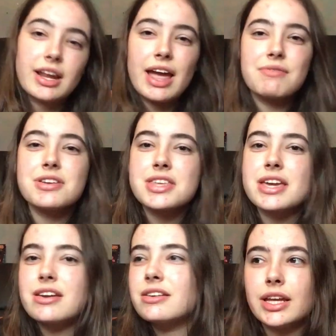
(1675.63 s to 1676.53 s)

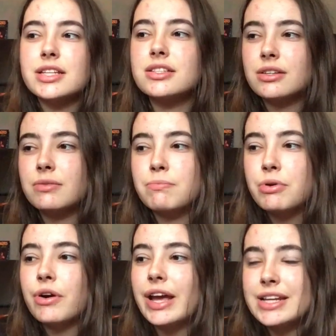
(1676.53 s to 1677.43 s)
Everything he is
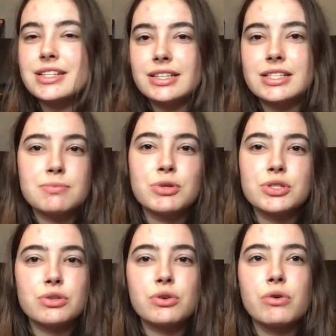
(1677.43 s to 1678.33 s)
put into this
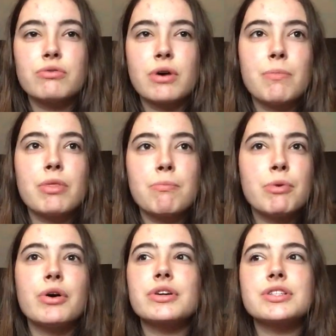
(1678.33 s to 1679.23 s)
musical from the
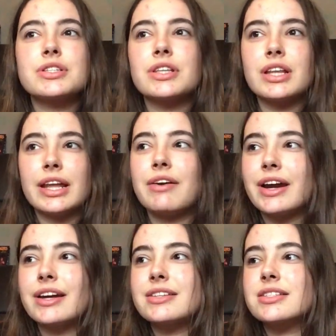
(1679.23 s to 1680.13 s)
books to the
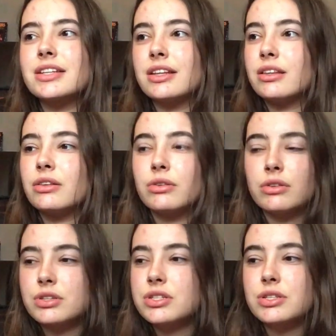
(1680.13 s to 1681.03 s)
lyrics and
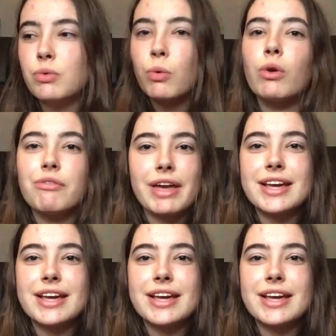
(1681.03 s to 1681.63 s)
just all of